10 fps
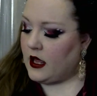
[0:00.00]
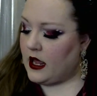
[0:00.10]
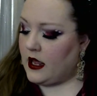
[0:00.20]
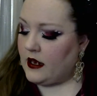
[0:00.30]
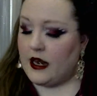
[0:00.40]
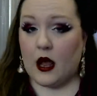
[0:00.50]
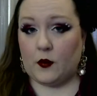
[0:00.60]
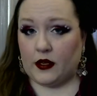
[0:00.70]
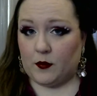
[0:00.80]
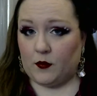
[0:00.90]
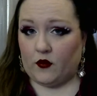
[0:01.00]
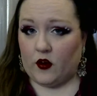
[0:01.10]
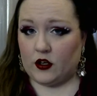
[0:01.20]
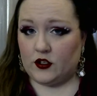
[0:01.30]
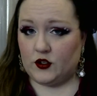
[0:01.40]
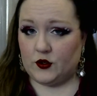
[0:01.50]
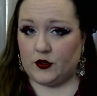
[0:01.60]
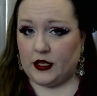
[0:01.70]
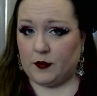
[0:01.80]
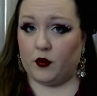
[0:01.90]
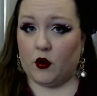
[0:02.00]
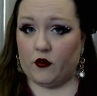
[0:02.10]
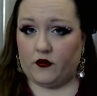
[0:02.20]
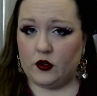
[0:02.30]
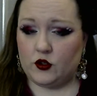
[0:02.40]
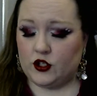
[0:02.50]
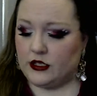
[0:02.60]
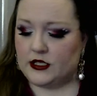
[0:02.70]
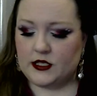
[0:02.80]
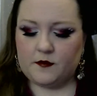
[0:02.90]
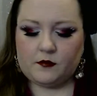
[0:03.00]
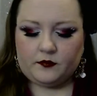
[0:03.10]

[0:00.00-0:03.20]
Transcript: And now we can move on to the Profusions.